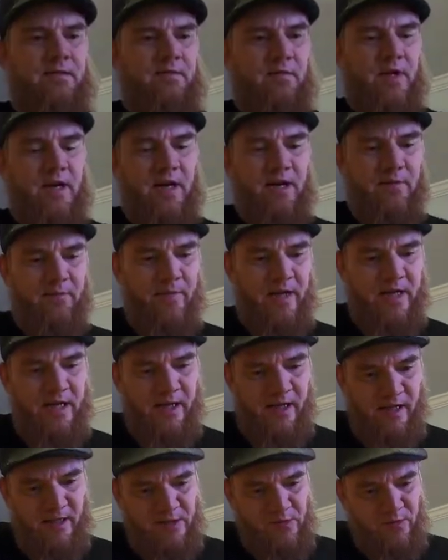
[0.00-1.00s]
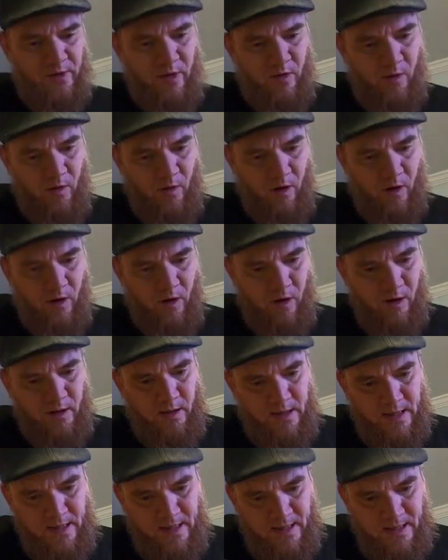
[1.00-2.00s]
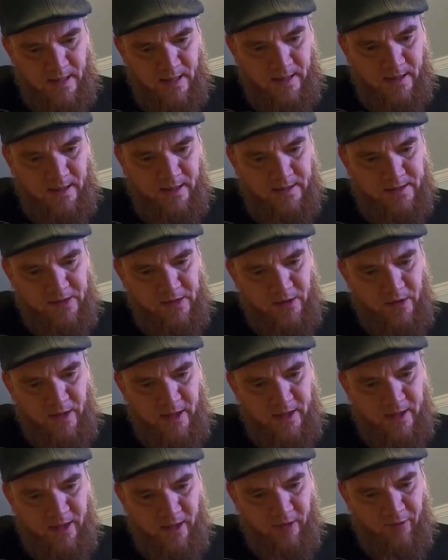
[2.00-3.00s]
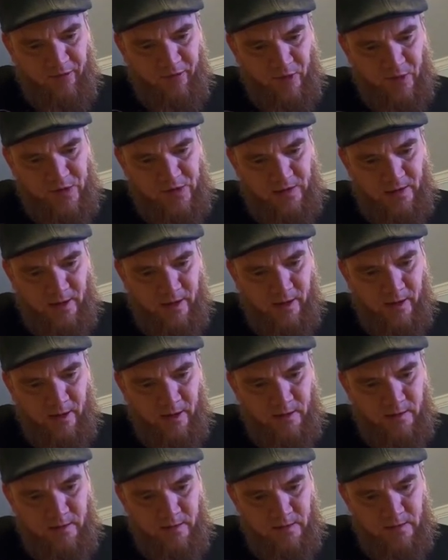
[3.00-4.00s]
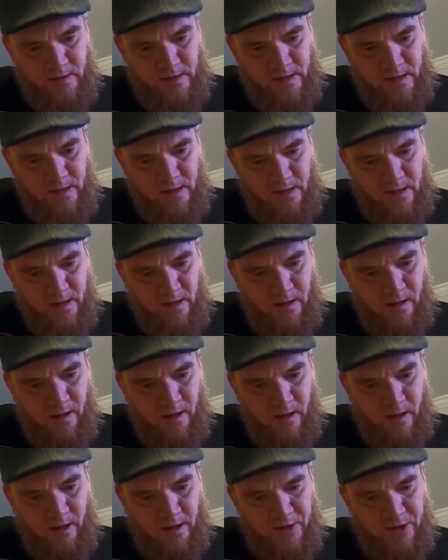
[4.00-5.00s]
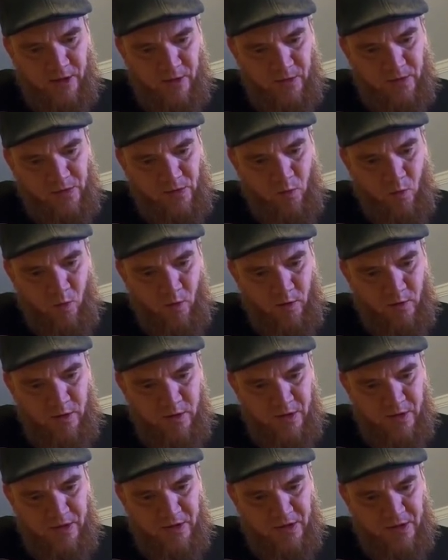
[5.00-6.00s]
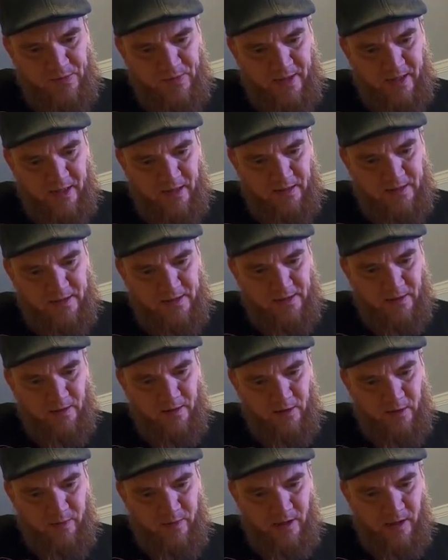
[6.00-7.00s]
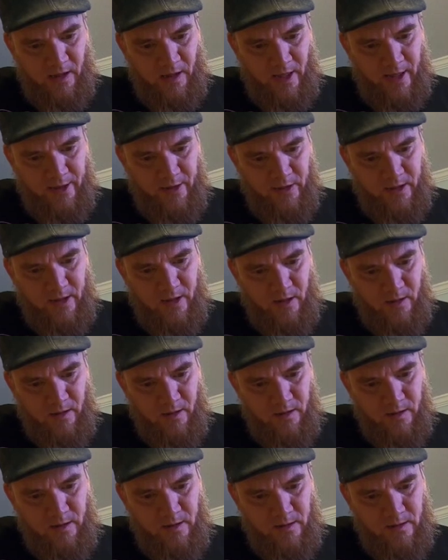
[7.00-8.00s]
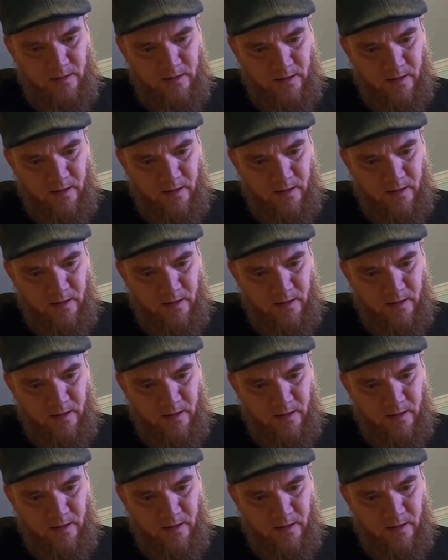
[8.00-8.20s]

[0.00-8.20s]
we're kind of making as we go along, and it's creating our first layer. I chose orange just because it's a little bit lighter color.